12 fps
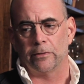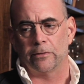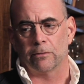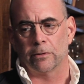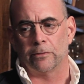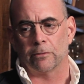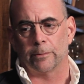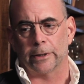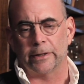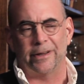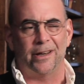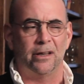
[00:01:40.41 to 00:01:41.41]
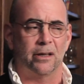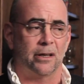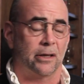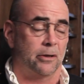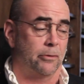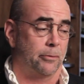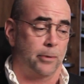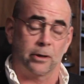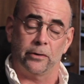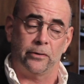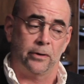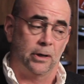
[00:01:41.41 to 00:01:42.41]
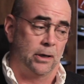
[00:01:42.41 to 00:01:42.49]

stories weren't being taken. I think it was because